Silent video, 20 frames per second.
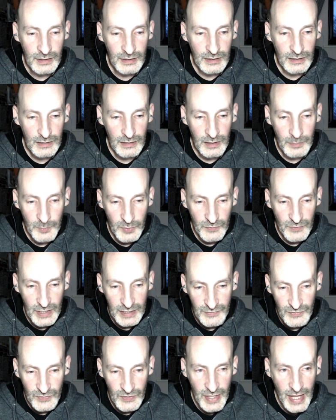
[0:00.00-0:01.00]
It
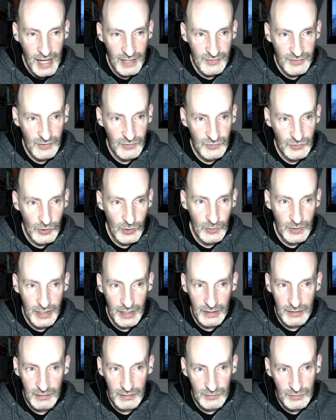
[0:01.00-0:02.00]
provides the access
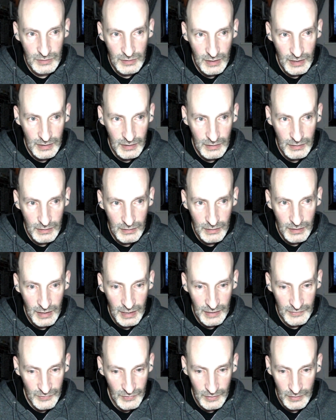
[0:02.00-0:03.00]
token
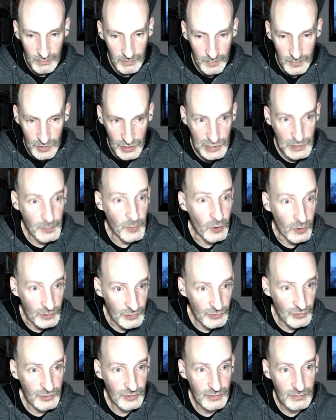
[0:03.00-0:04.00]
as a
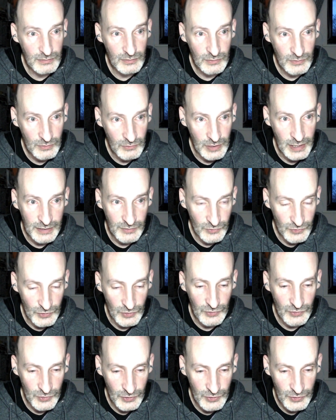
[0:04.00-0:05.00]
response, right?
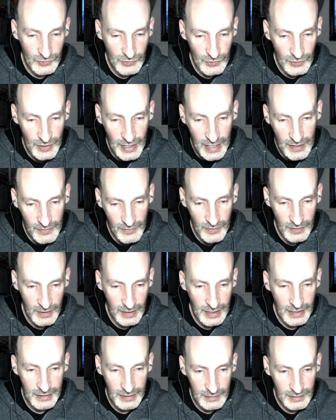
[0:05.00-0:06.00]
So that the
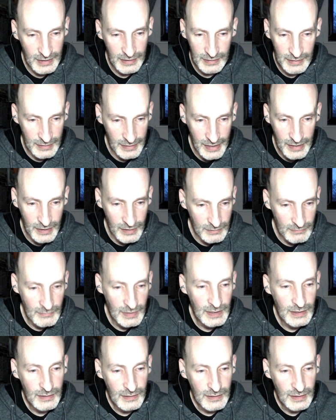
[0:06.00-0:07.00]
client can get it
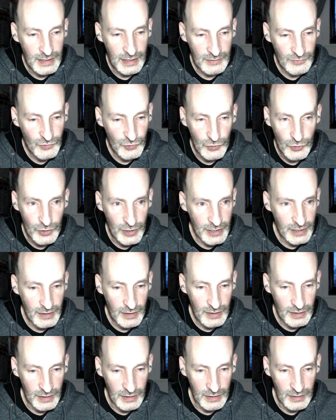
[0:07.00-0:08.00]
and store it
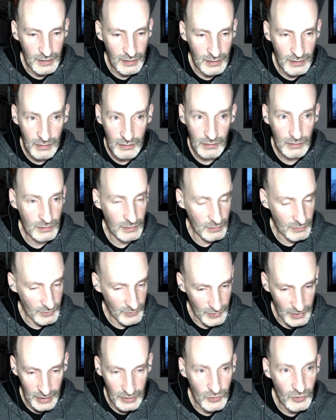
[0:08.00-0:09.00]
in,
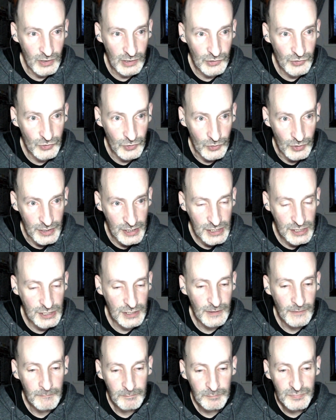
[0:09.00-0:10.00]
say, local storage.
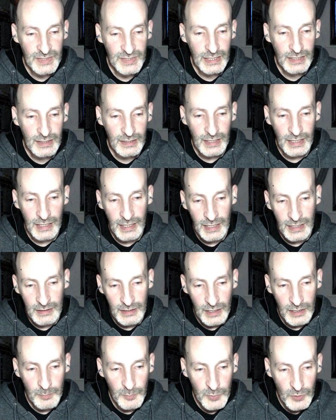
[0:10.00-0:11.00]
And
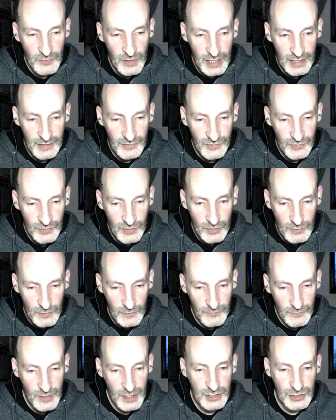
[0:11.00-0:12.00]
it provides the
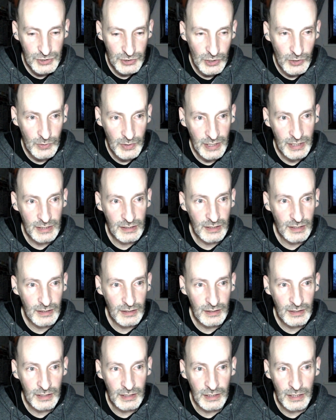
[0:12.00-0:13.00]
refresh token
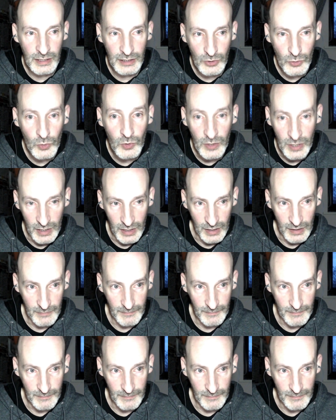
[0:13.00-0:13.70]
in a cookie.